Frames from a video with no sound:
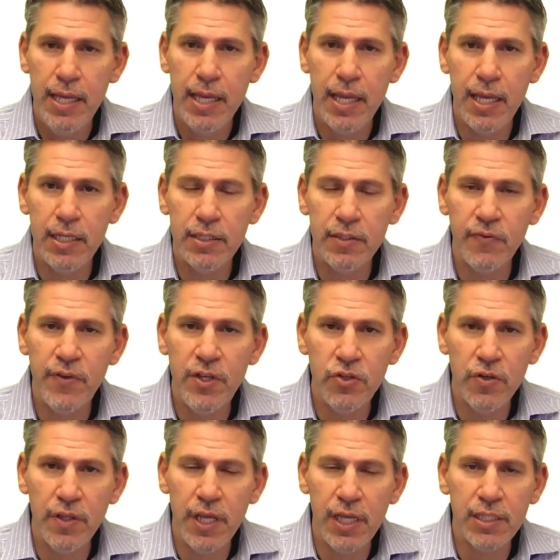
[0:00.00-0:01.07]
And it's a
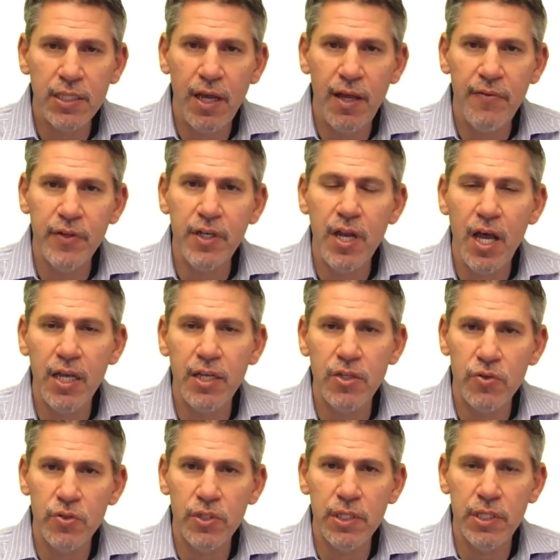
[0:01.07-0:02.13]
feature that's often not
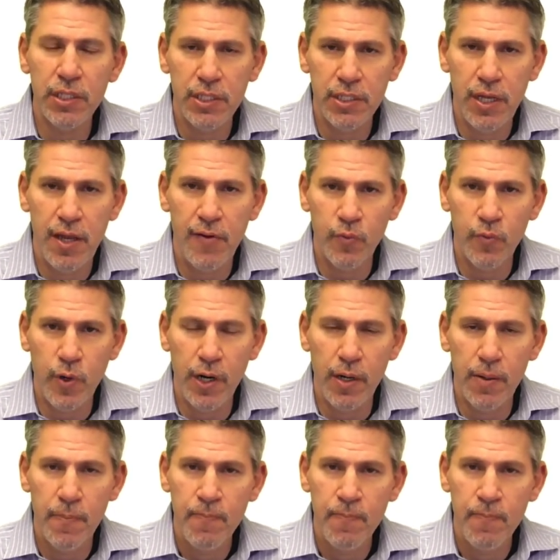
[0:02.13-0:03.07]
used in the software.